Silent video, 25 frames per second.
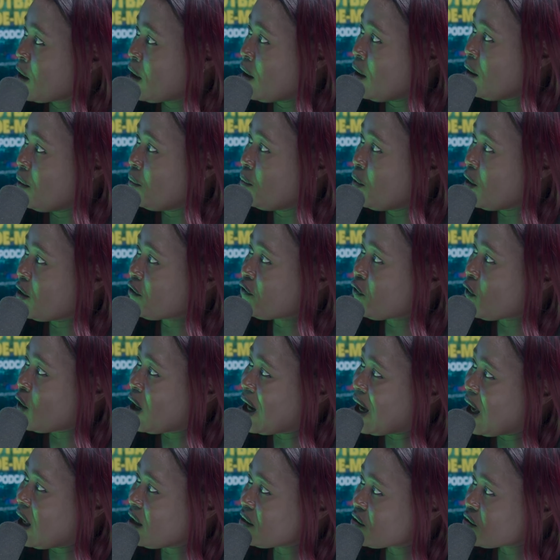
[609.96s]
But for
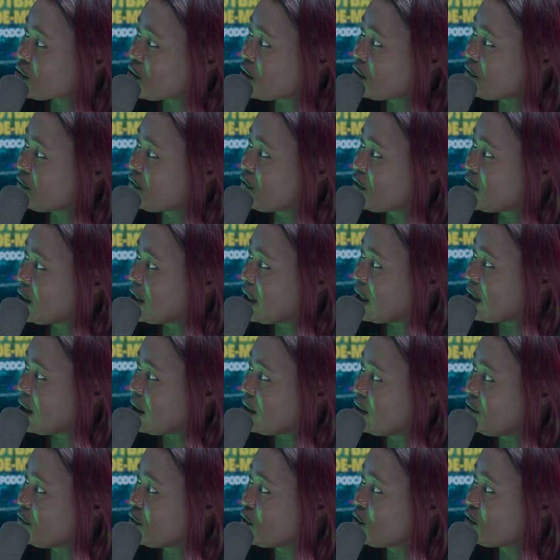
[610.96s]
Aston Villa,
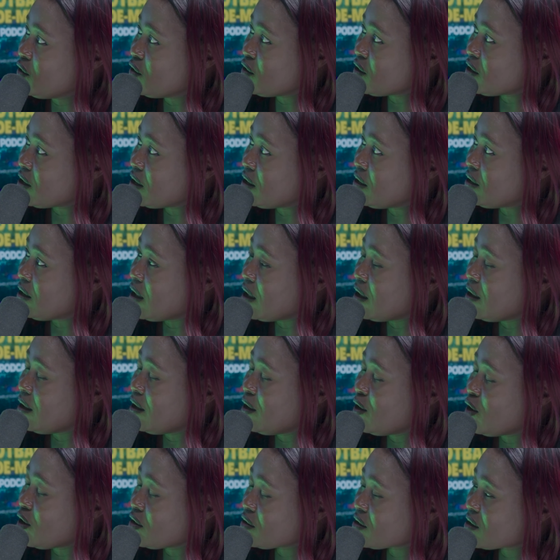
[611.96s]
even though say they
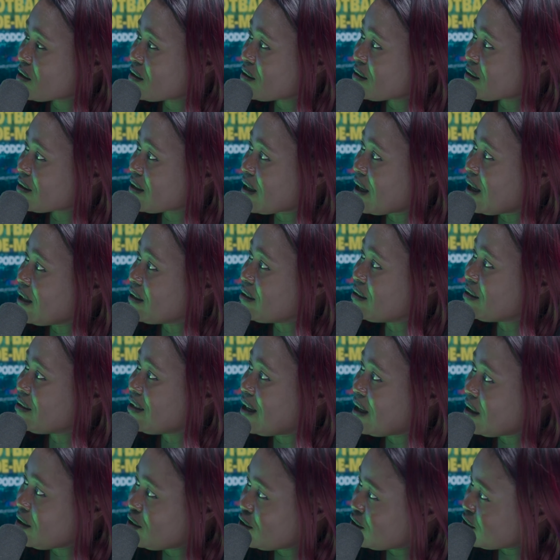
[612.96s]
lost
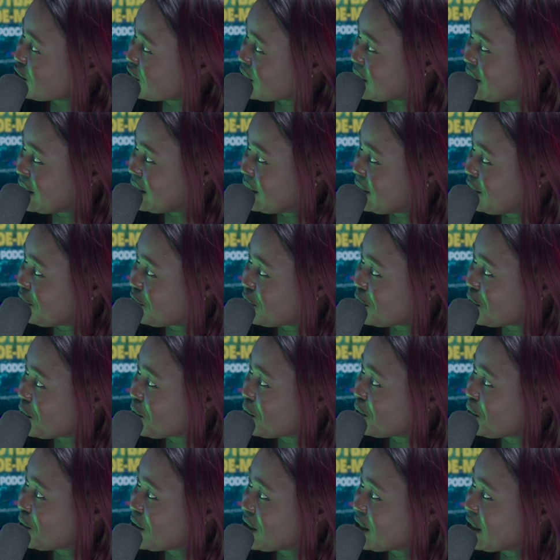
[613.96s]
scandalously
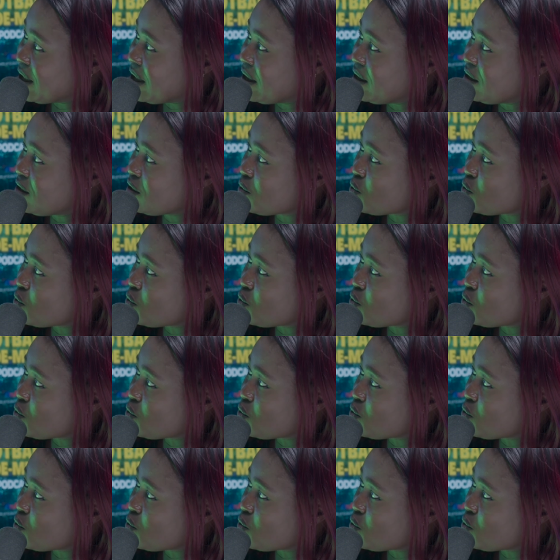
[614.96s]
for weekend,